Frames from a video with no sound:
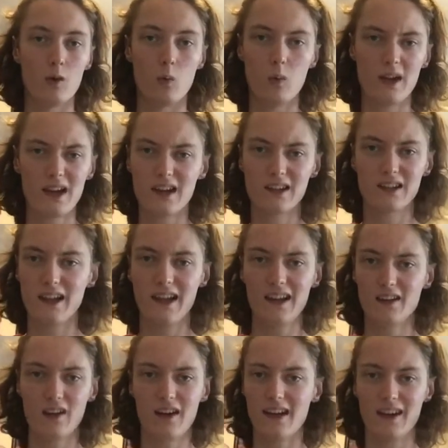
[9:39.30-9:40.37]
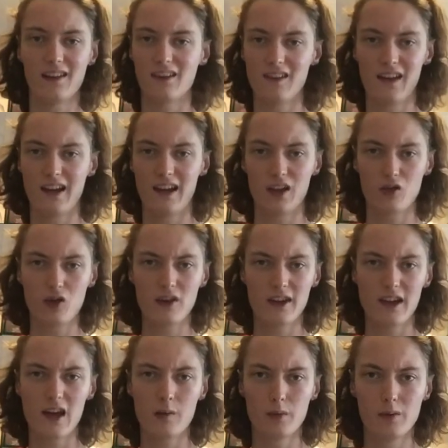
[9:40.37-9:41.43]
weird late night internet electronic
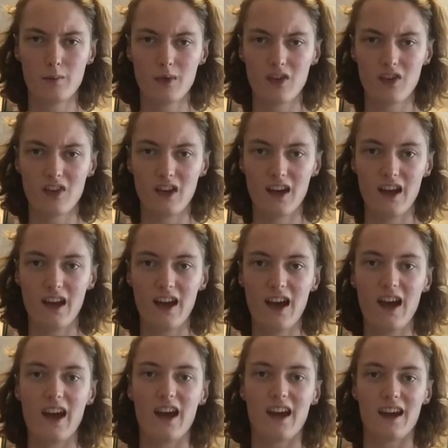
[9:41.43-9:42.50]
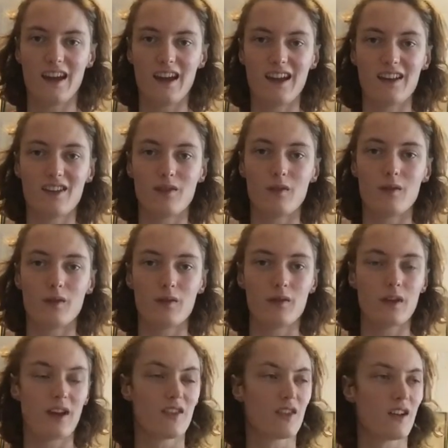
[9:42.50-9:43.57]
albums, it
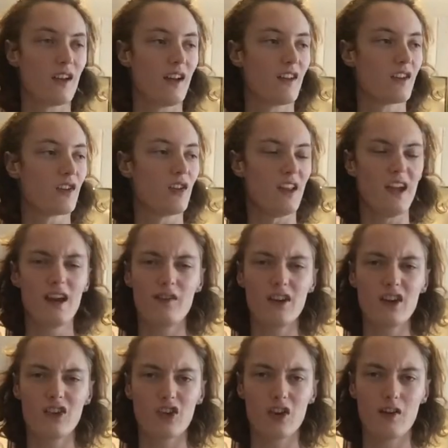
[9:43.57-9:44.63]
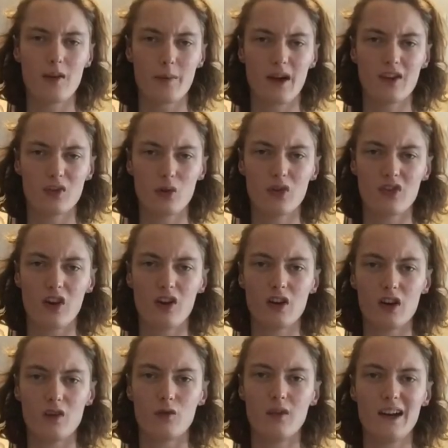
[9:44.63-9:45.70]
has a good eeriness to it, but it's also
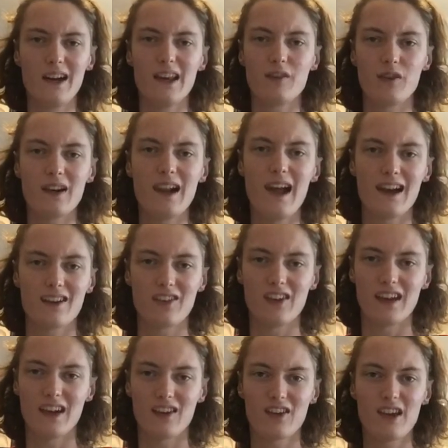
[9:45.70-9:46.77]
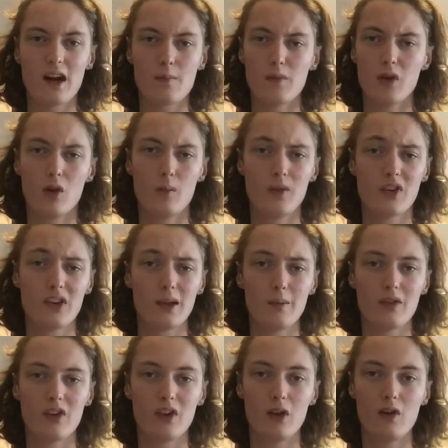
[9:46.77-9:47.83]
really relaxing. It's an album that almost
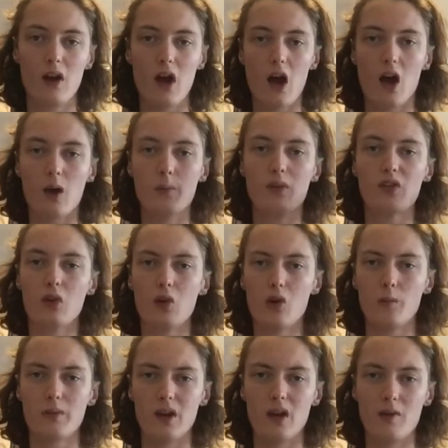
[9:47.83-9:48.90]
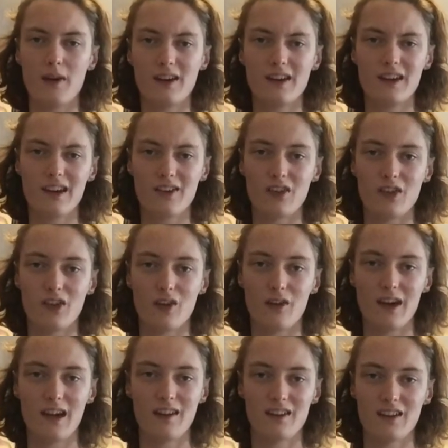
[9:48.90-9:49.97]
seems to absorb you when you listen to
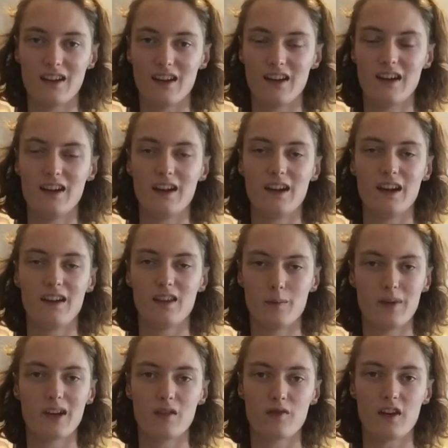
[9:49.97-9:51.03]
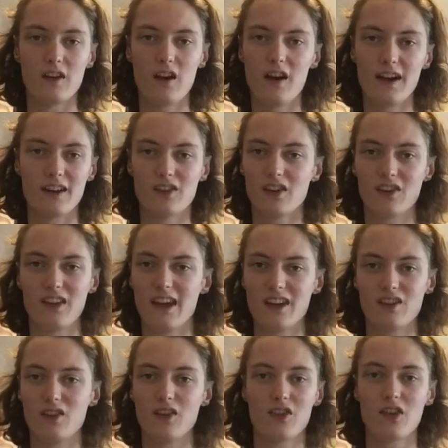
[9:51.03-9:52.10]
it in the middle of the night and just
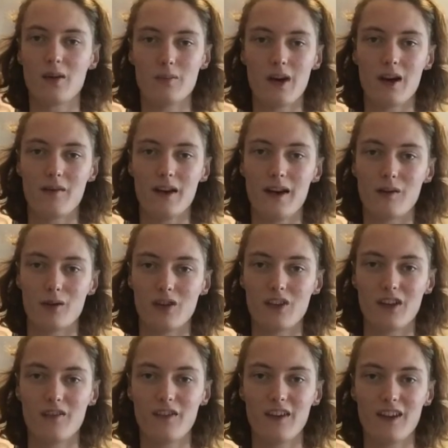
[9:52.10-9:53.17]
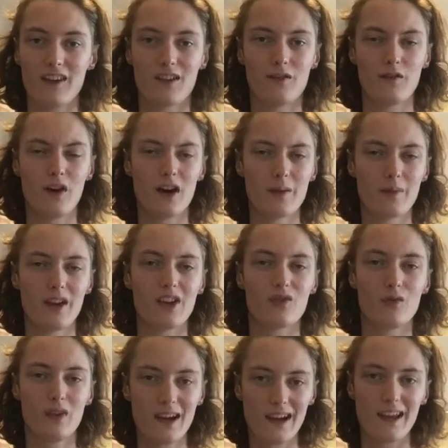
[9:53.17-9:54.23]
takes you somewhere else. And I feel that's a vibe that is
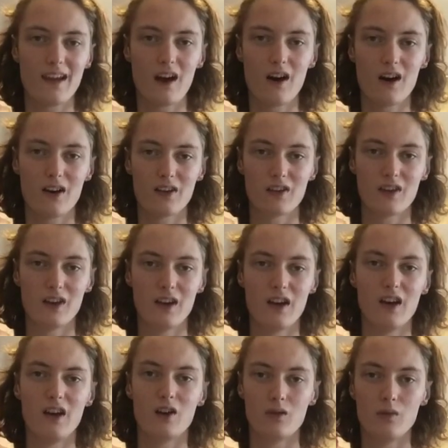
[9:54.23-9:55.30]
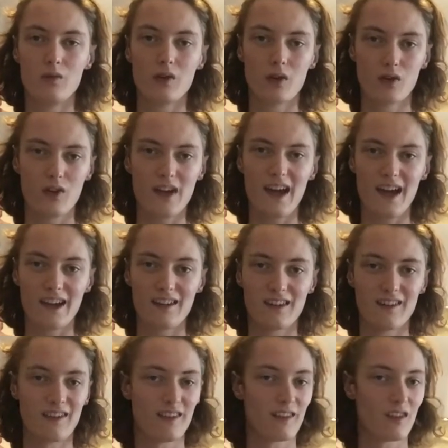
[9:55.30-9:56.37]
really hard to create,
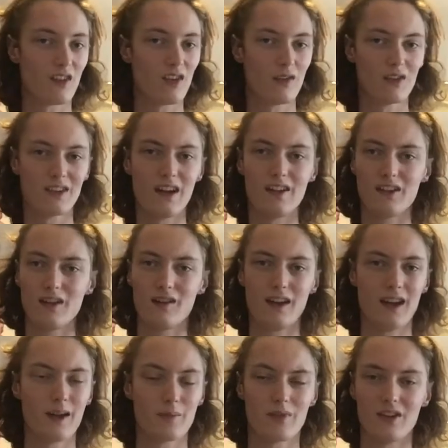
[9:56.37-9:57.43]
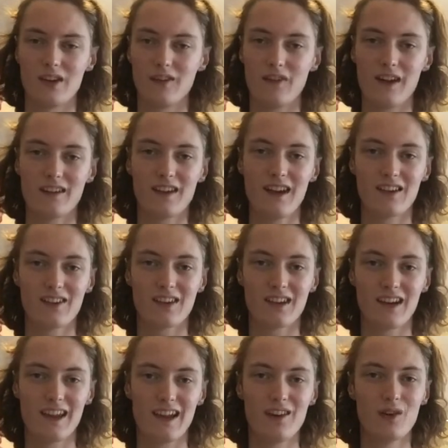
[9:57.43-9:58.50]
and Sewer Slut do it absolutely
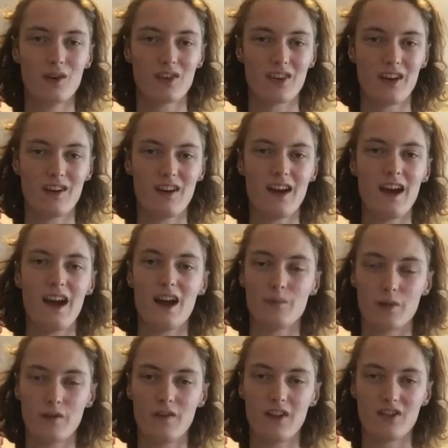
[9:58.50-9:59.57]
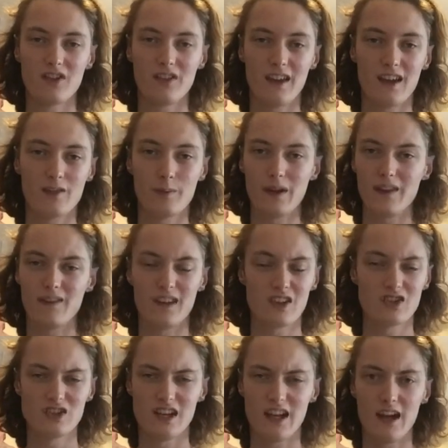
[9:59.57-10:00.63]
fantastically, and also how proficient they've been
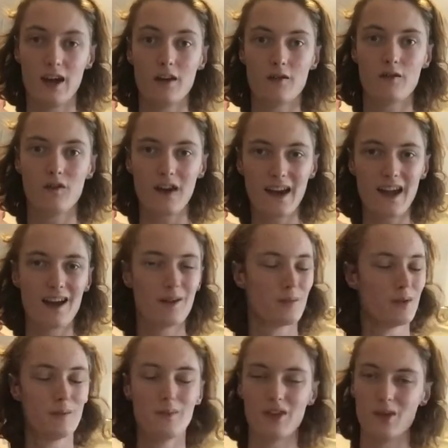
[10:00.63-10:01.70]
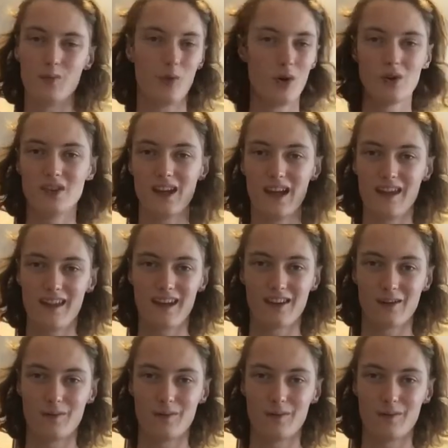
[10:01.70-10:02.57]
this year. 3 albums in 1 year, that's